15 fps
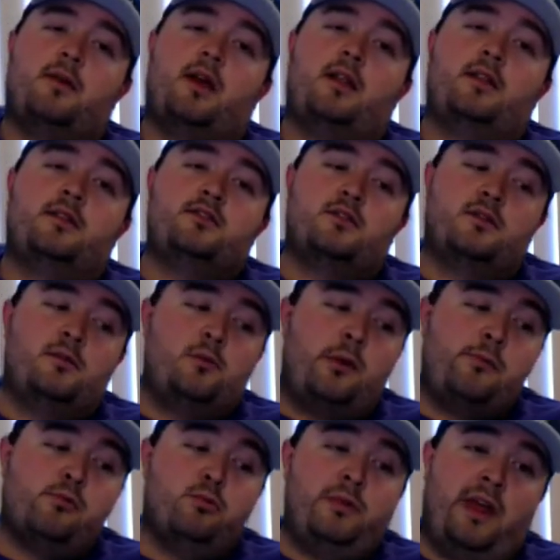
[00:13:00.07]
And so
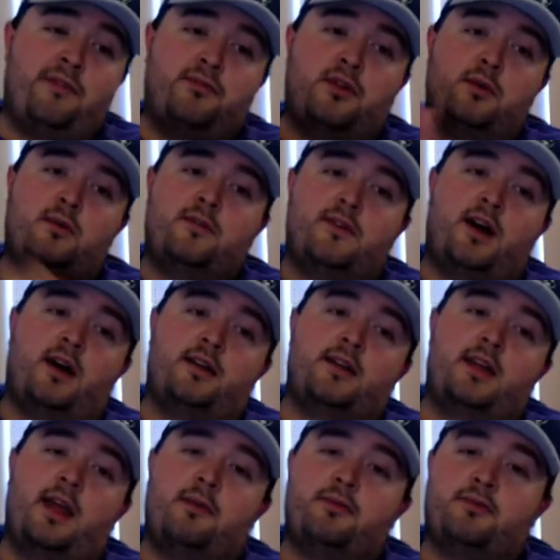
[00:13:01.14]
we definitely would have gone to
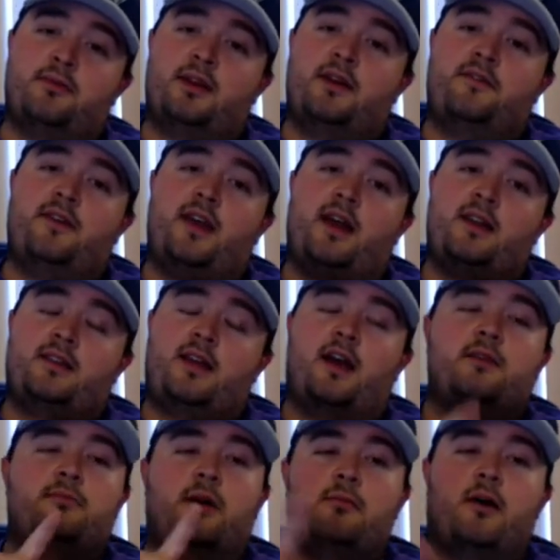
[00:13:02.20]
game 3 if he had
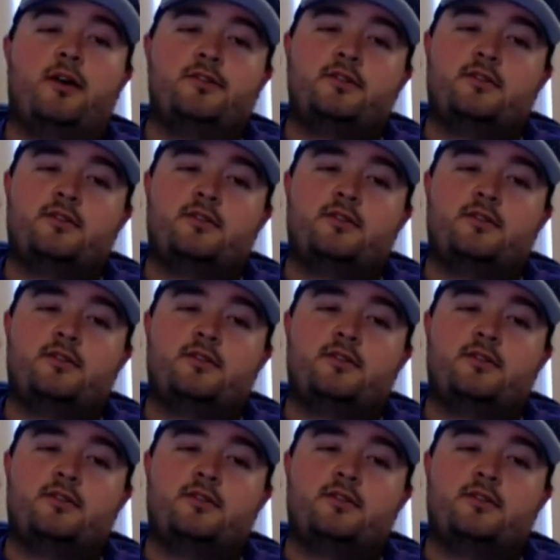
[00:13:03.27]
attacked my monster